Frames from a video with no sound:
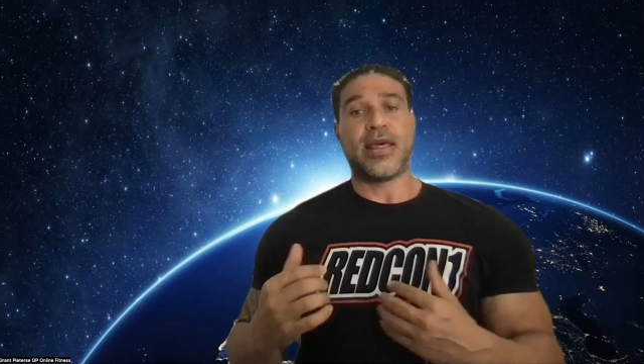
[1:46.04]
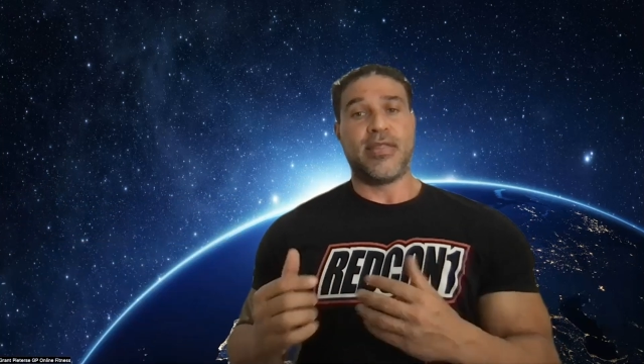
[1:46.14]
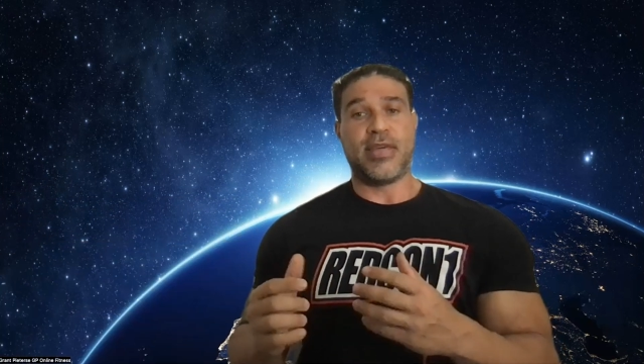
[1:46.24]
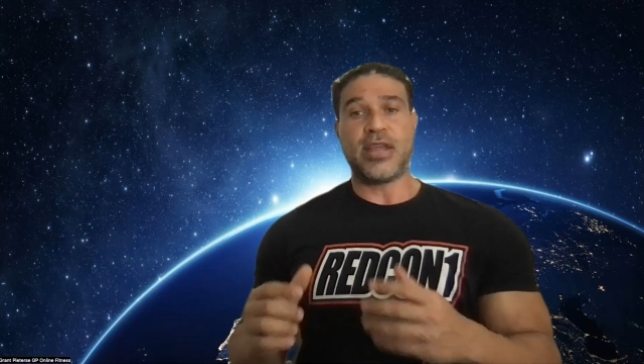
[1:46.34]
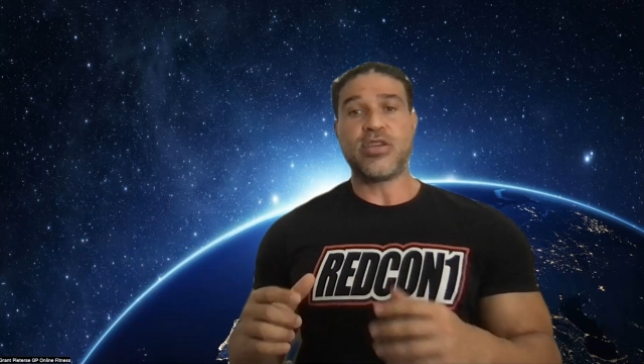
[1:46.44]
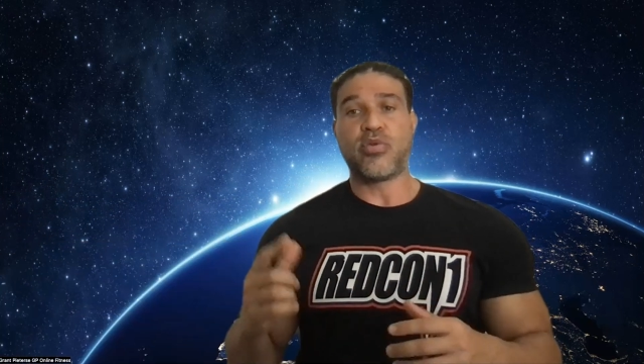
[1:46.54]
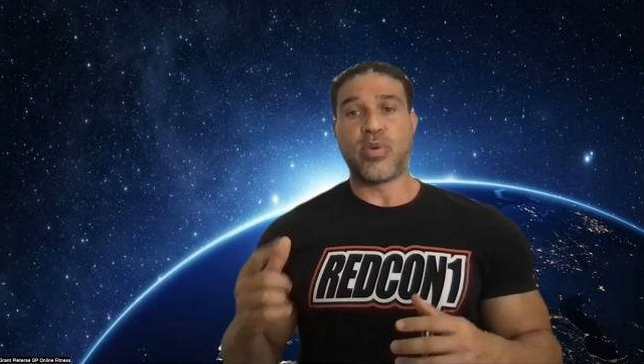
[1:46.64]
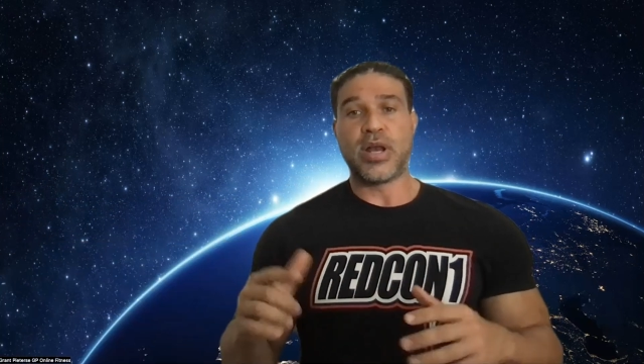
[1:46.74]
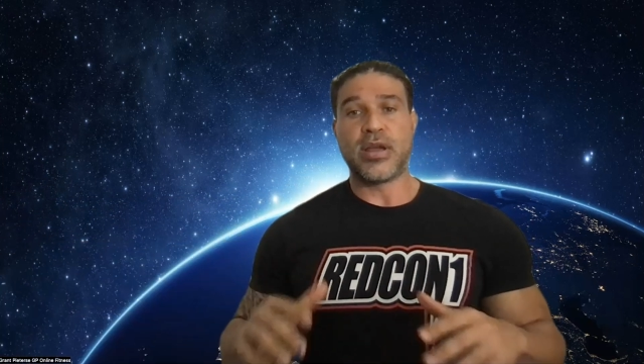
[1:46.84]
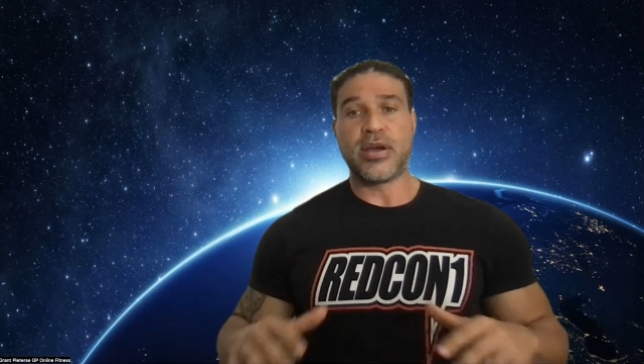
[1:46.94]
Then you're
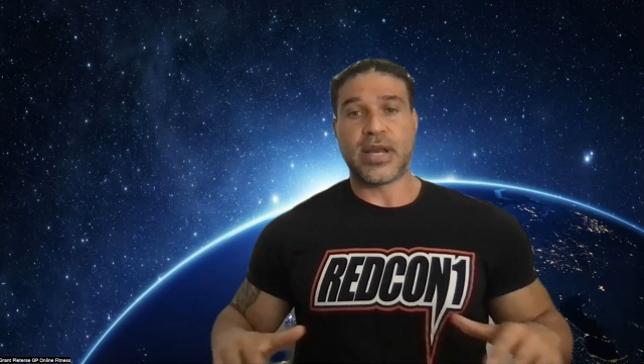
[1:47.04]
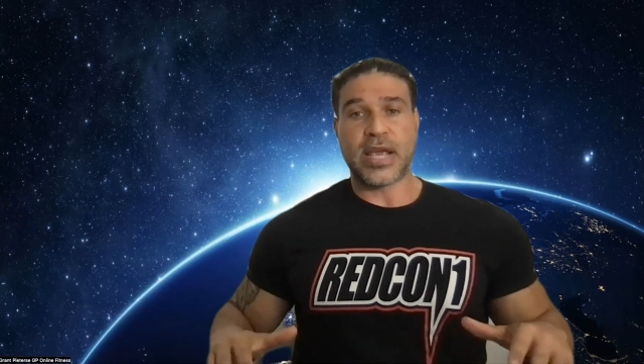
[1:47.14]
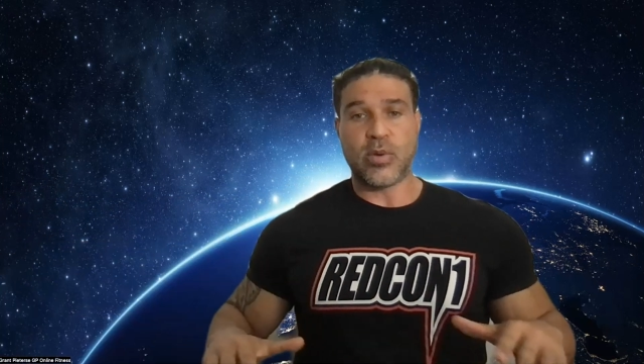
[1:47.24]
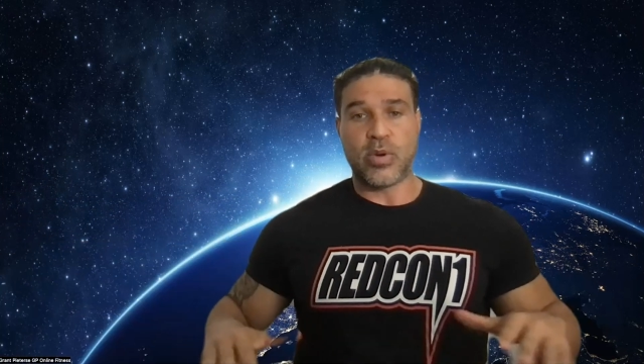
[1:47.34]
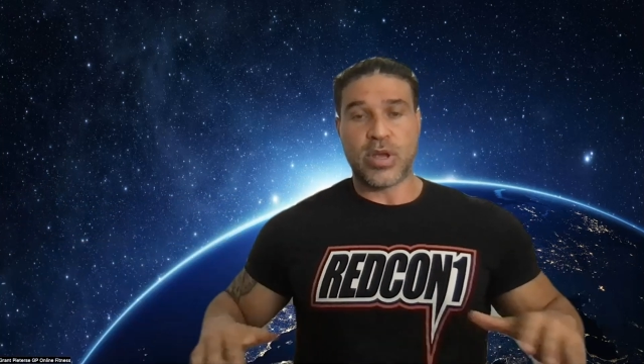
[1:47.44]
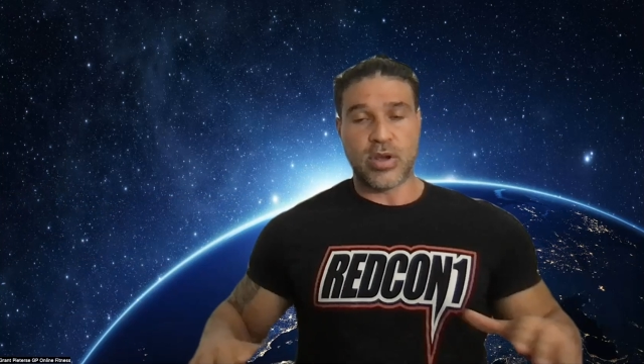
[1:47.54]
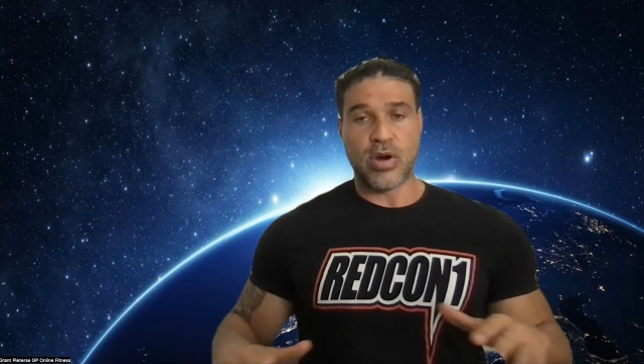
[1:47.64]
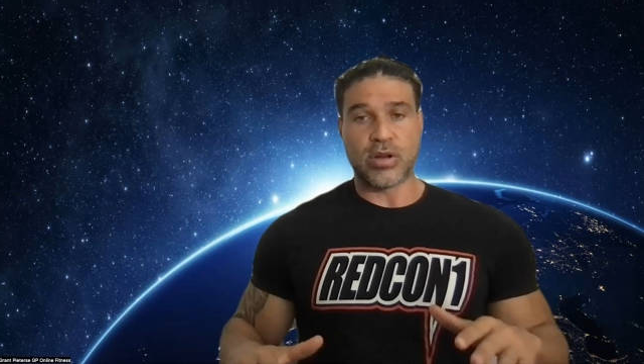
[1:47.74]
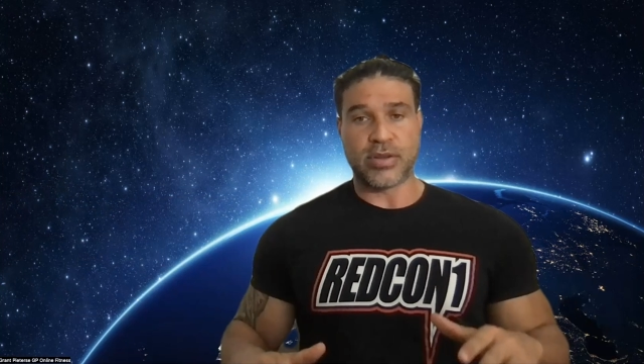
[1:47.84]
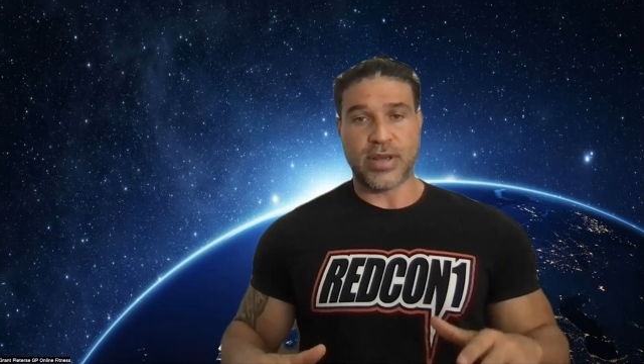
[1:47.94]
really going to get, when you
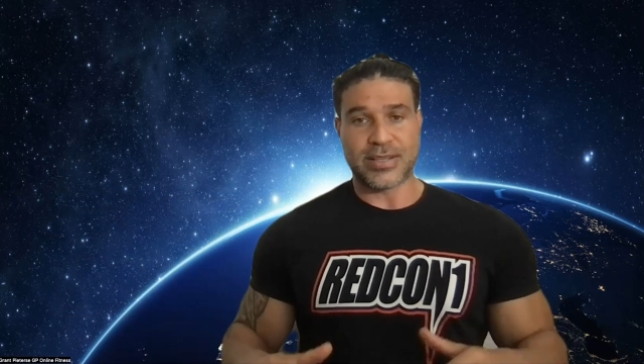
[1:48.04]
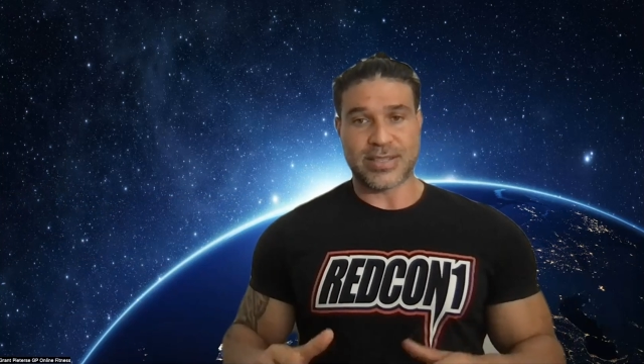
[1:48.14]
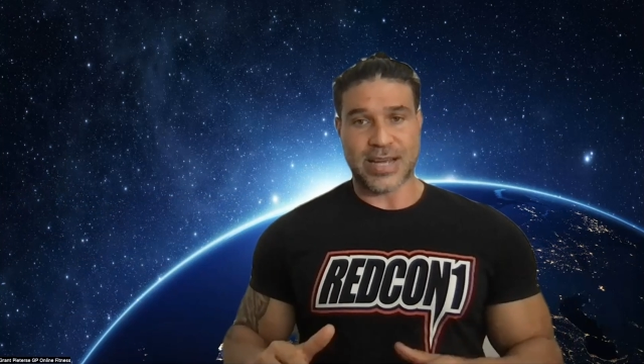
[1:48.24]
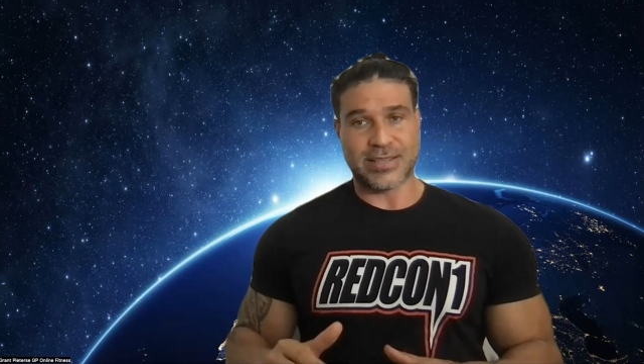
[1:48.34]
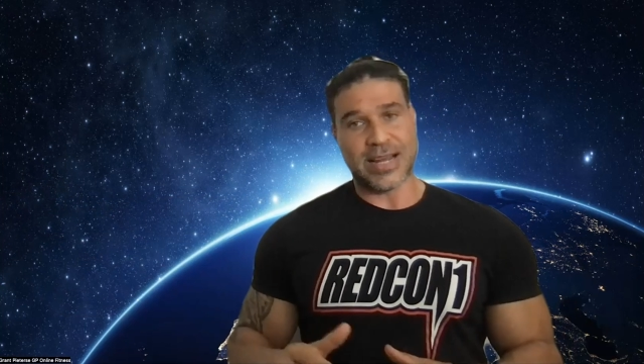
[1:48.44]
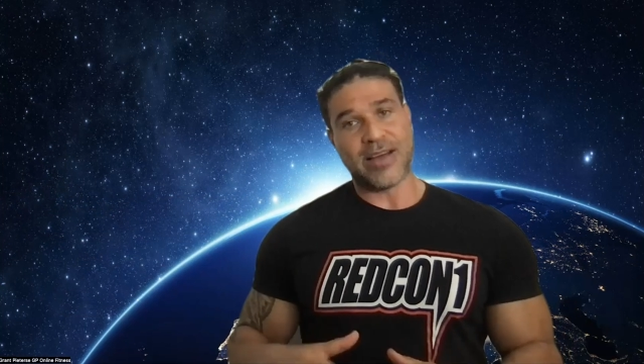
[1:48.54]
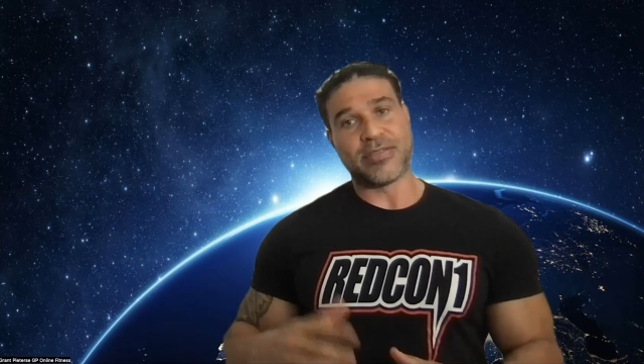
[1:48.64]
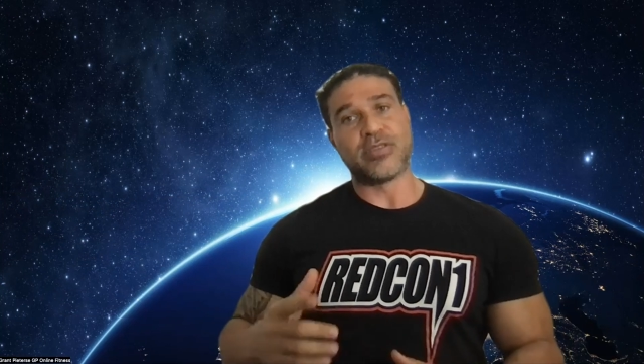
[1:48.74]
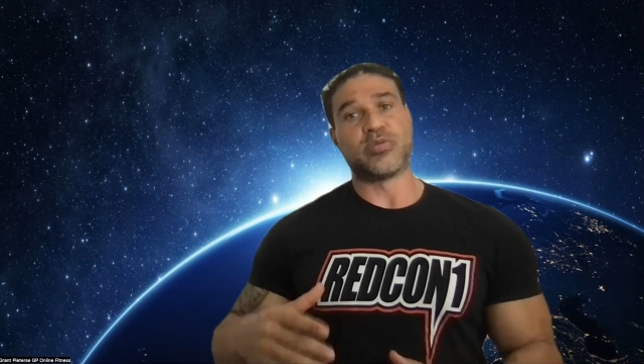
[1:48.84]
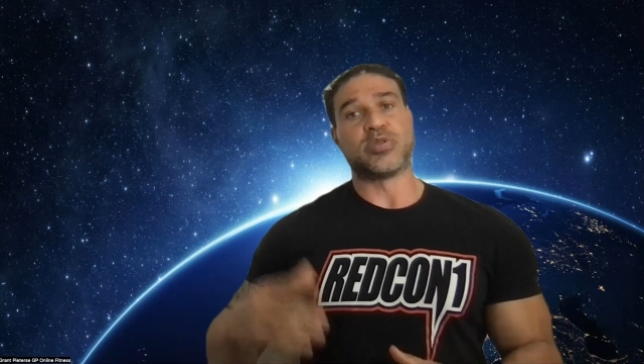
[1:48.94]
go into exercise
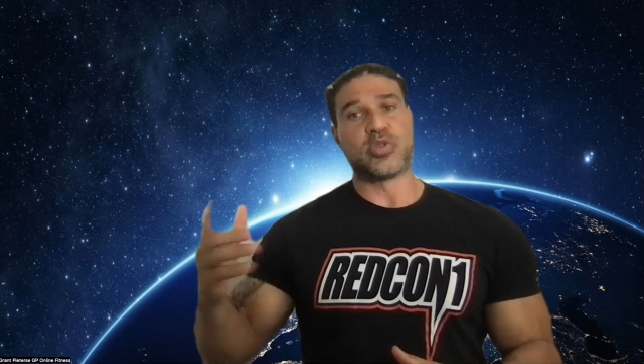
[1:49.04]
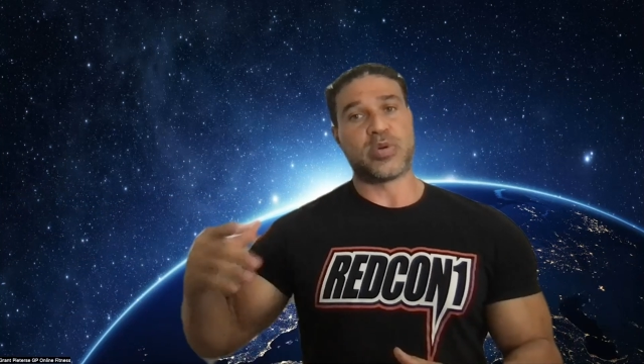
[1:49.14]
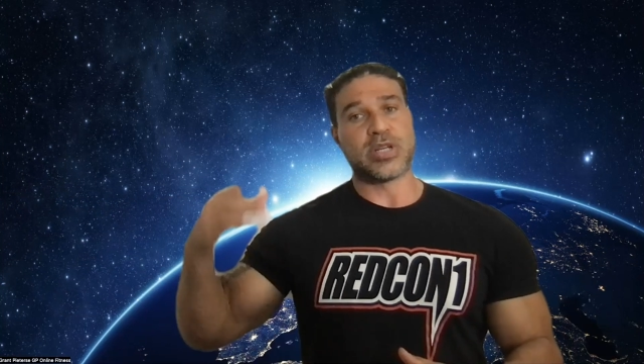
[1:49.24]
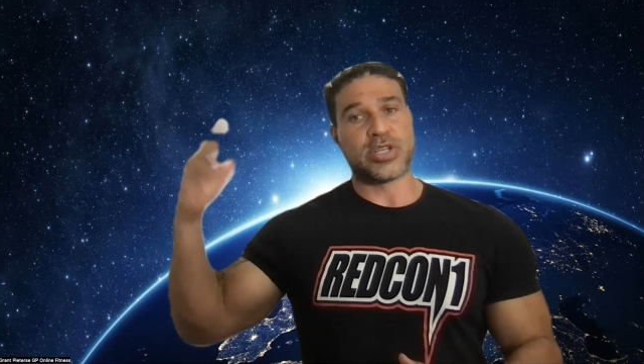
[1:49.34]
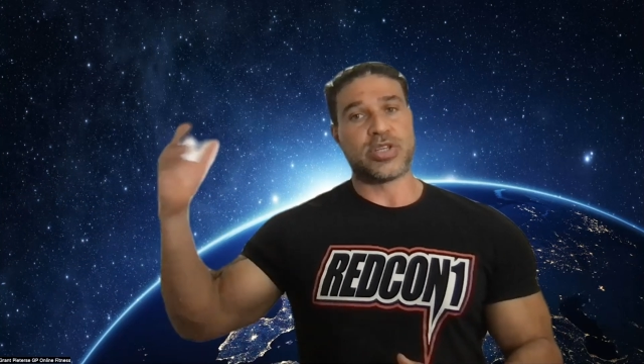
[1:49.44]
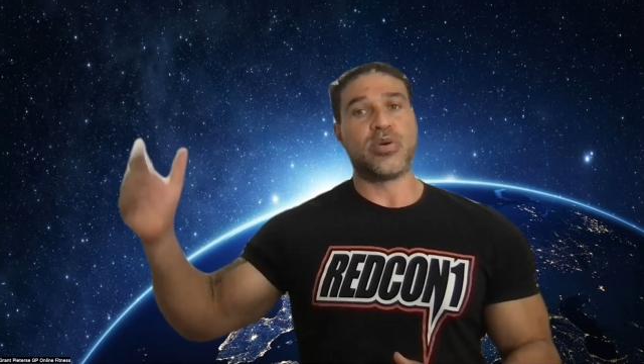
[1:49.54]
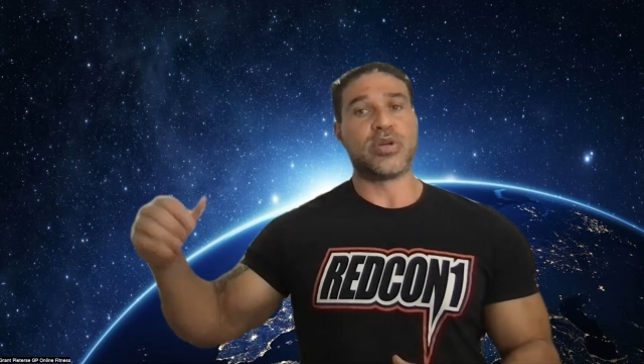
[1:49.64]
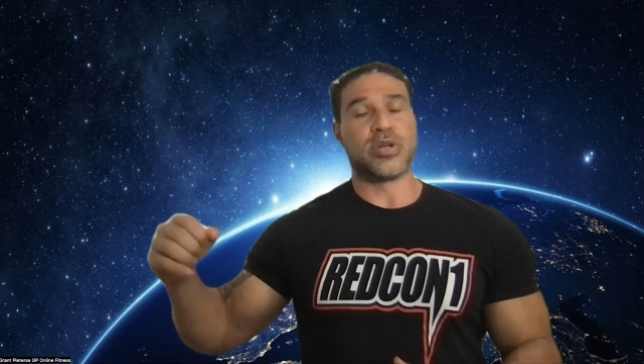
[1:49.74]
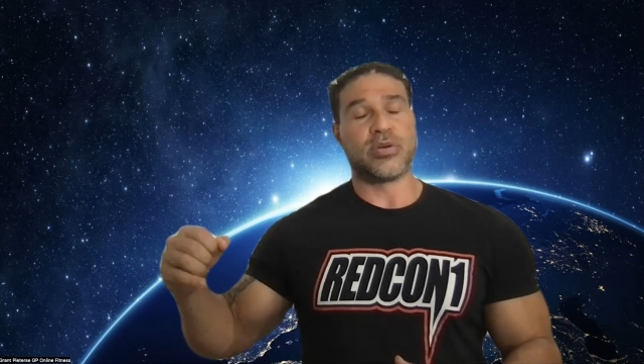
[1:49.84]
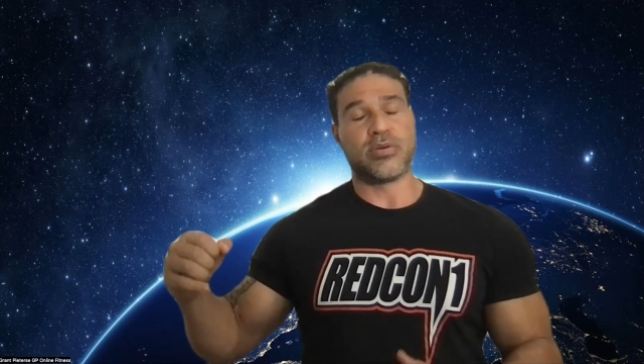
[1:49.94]
after this, which is what I show
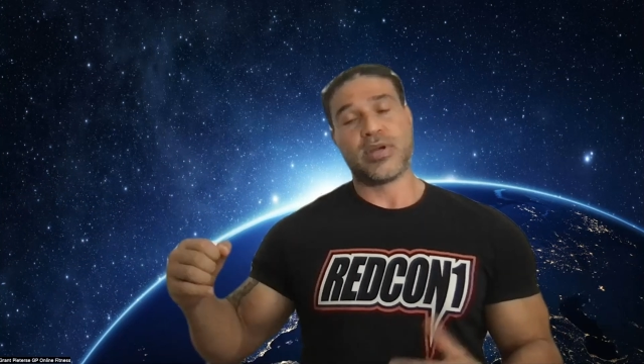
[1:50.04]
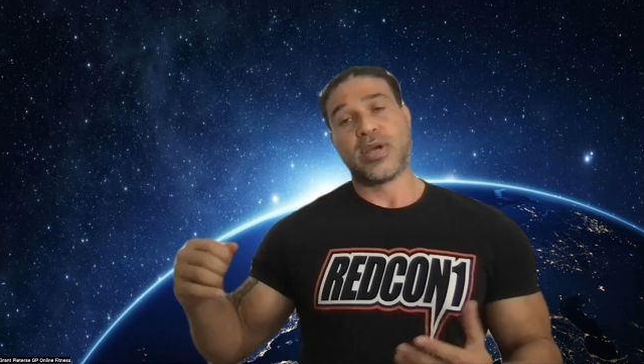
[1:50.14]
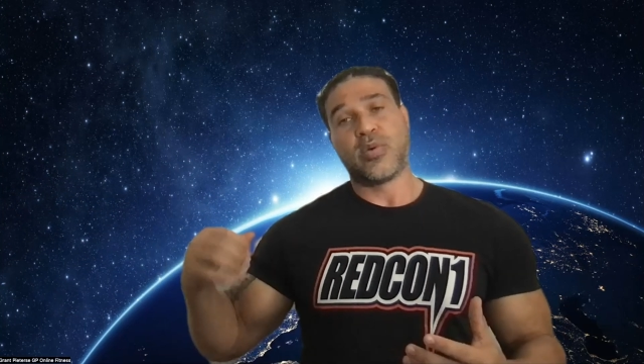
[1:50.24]
in you